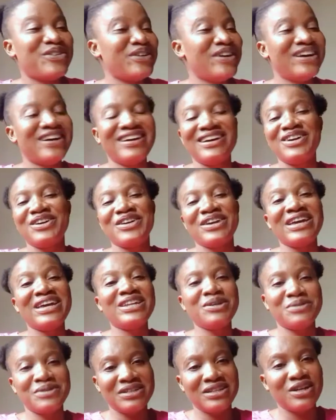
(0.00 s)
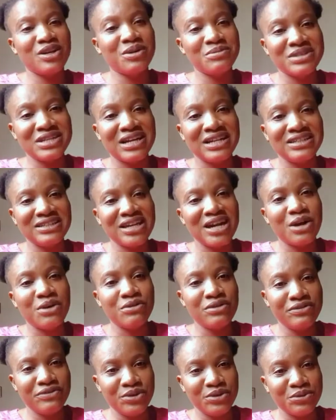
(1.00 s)
okay, anyone that comes handy, I'll
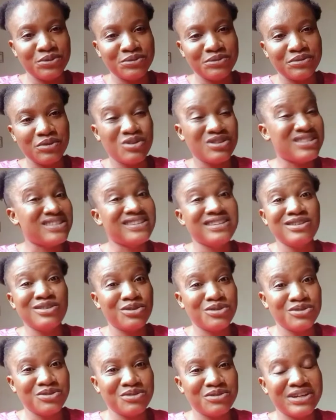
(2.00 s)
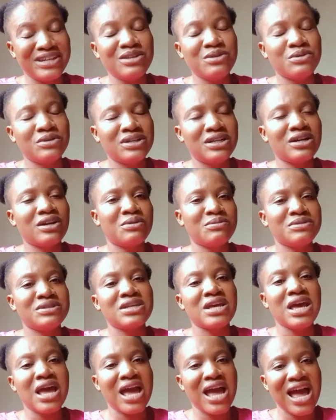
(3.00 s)
review or Skin Doctor, anyone that
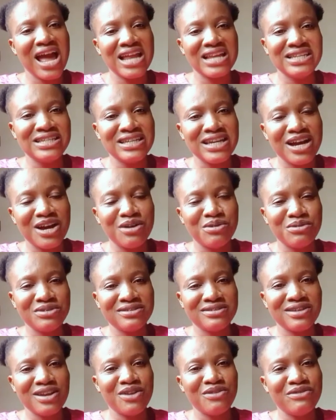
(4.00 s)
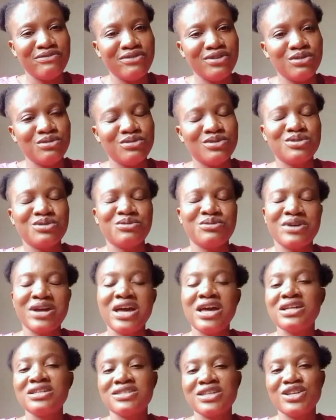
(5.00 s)
comes and the award reveal. So,
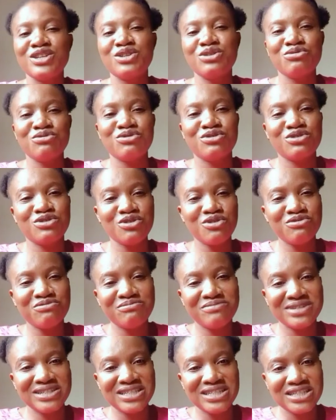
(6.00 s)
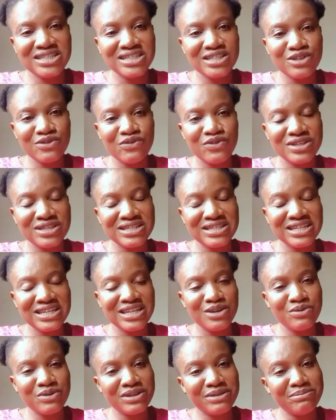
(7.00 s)
thank you so much for
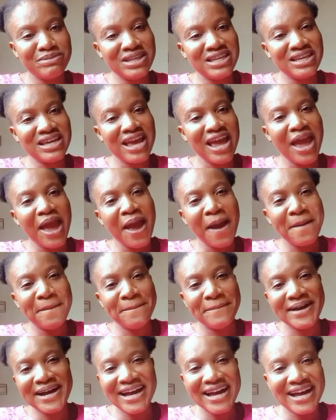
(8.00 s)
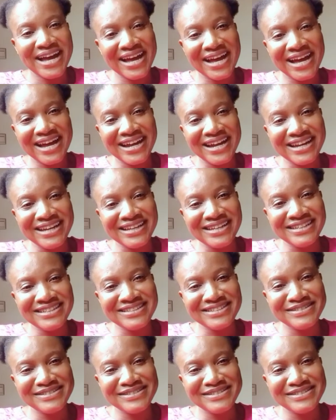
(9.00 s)
sticking with me. Bye.